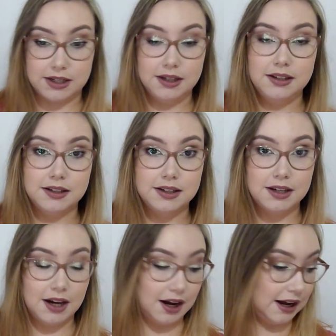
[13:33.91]
it,
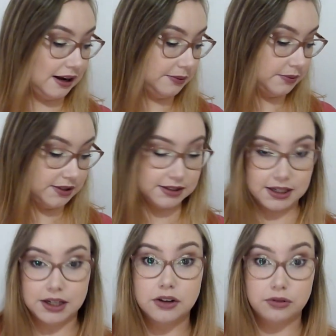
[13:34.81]
I was
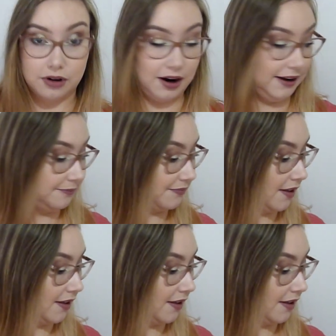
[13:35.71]
gonna cry,